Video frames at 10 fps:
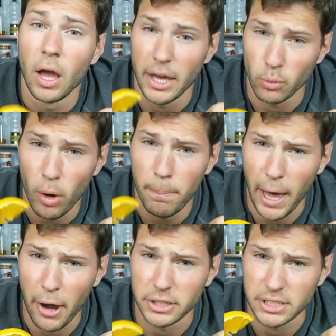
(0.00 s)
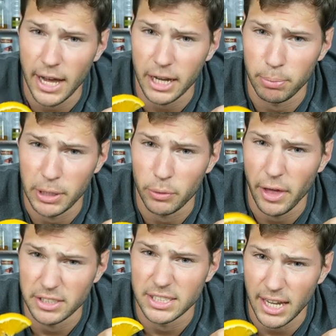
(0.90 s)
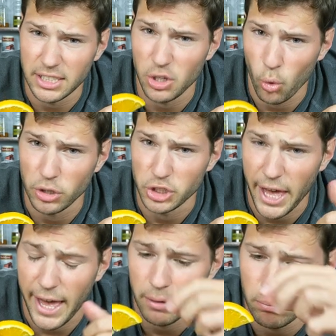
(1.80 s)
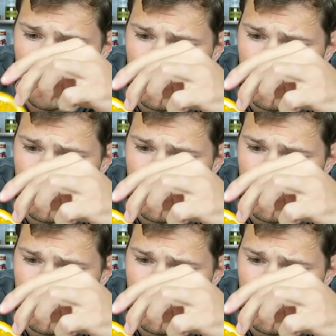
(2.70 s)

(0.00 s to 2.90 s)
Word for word: And what pirate is not complete without a sexy orange hat?